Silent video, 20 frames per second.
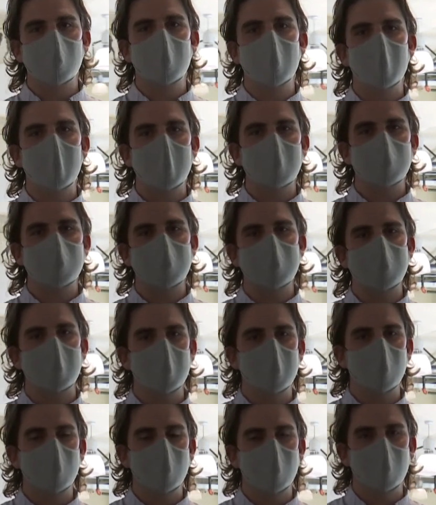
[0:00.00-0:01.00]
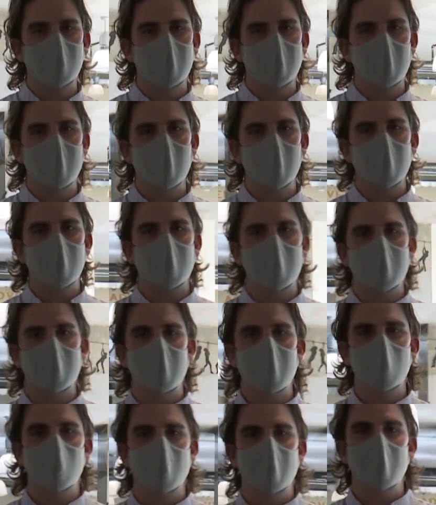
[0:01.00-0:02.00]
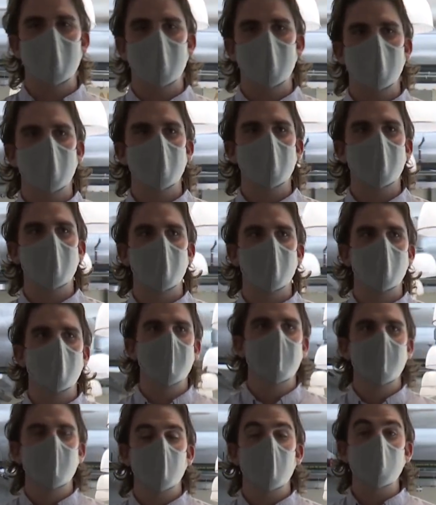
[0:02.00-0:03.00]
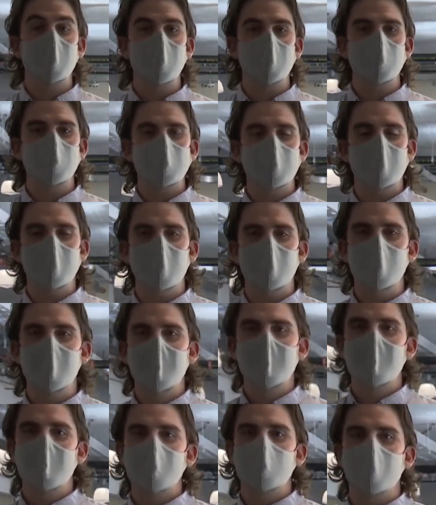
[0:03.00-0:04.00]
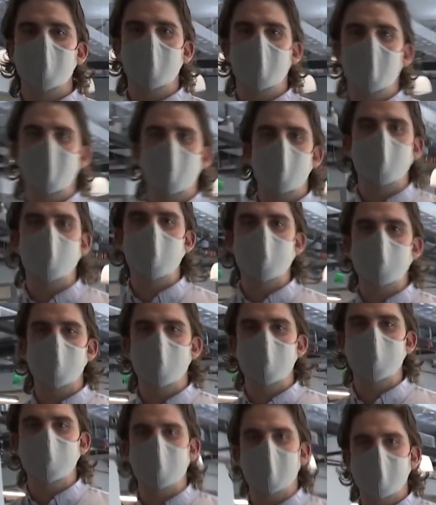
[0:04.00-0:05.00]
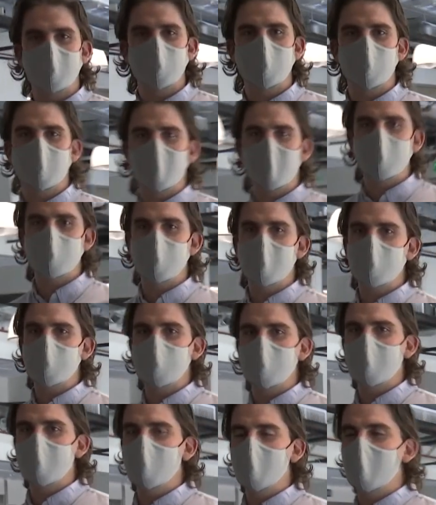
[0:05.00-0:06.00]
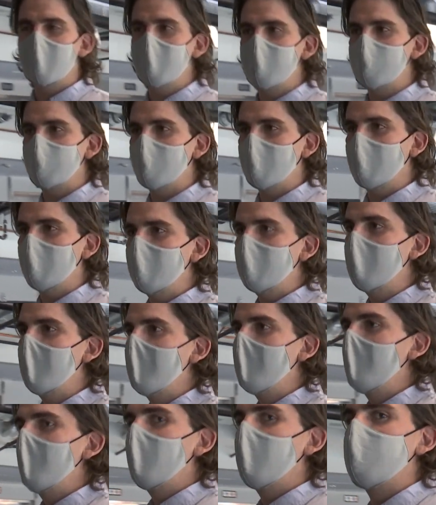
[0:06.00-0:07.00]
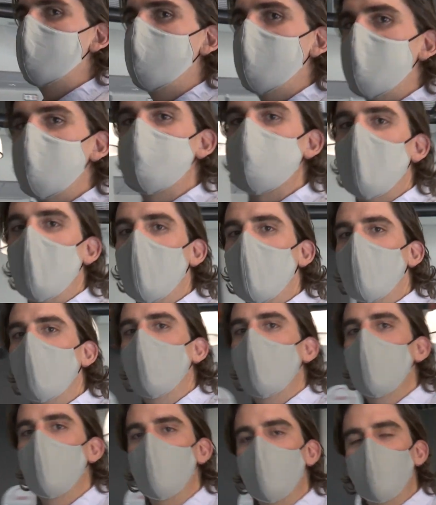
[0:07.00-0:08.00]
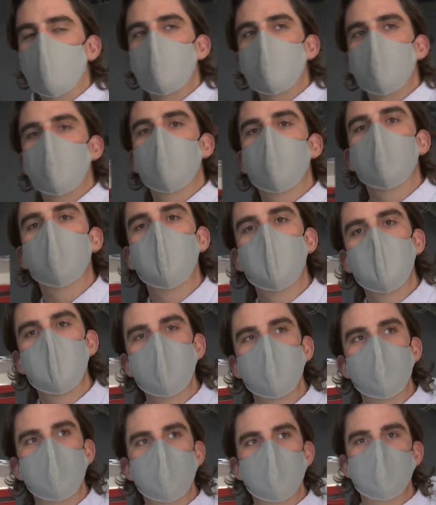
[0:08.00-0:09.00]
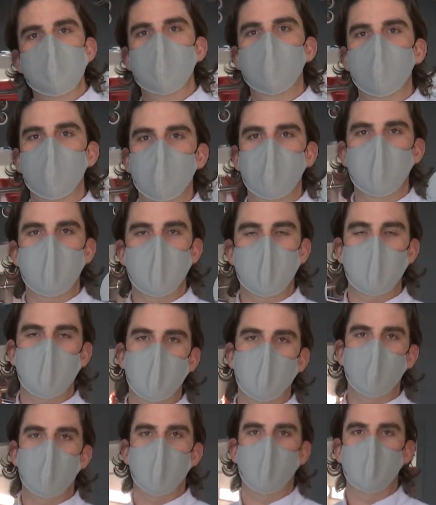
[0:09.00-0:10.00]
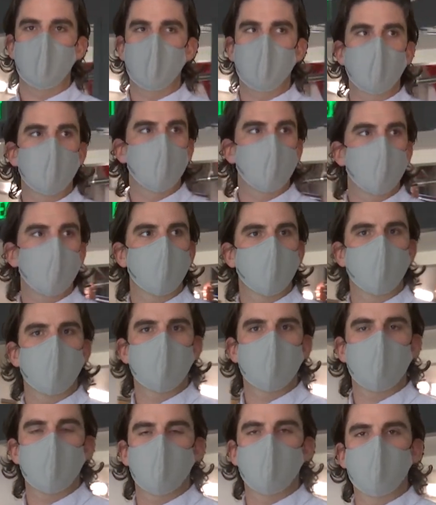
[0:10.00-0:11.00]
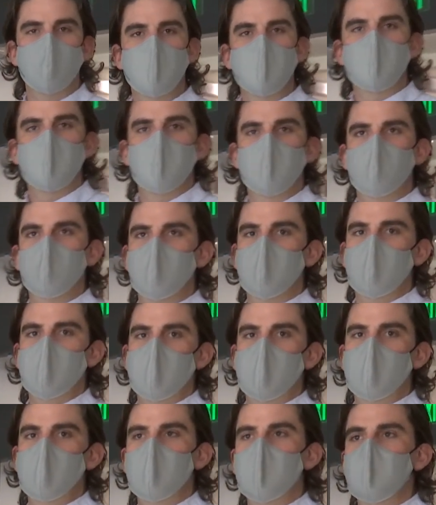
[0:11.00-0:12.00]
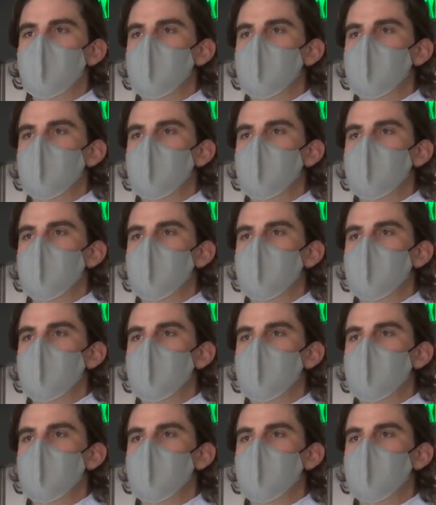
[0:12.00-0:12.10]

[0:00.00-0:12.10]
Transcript: spaces on the floor that they most identify or are most interested in. So we don't have a specific selection process to live on each floor, but students are able to choose the floor that they live on when they go through and reserve. So again,